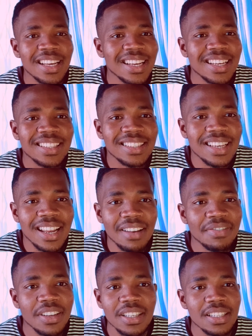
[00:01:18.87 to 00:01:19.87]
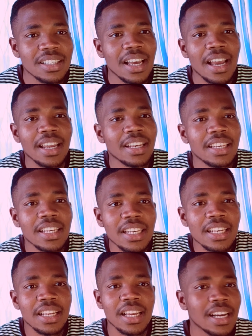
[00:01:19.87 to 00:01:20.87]
it's graphic design.
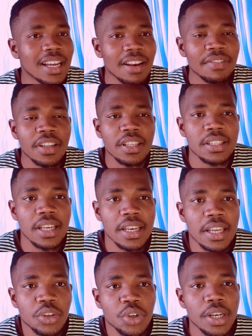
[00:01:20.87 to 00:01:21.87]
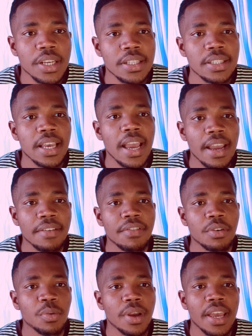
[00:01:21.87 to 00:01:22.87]
Graphic design actually it's
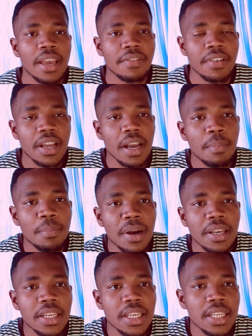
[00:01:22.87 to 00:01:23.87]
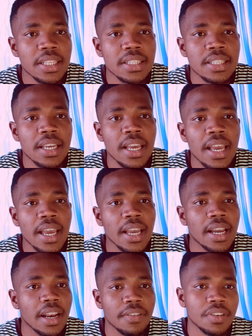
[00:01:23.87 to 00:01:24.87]
everywhere. Every company needs a
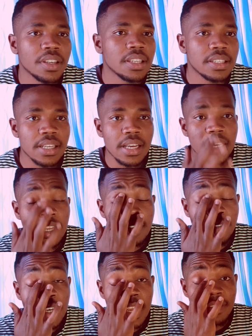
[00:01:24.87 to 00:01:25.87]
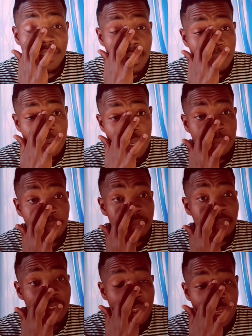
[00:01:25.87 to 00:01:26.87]
graphic design. Even FNB,
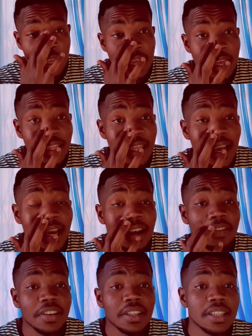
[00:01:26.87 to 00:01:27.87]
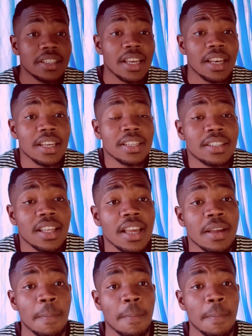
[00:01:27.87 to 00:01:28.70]
there are graphic designers there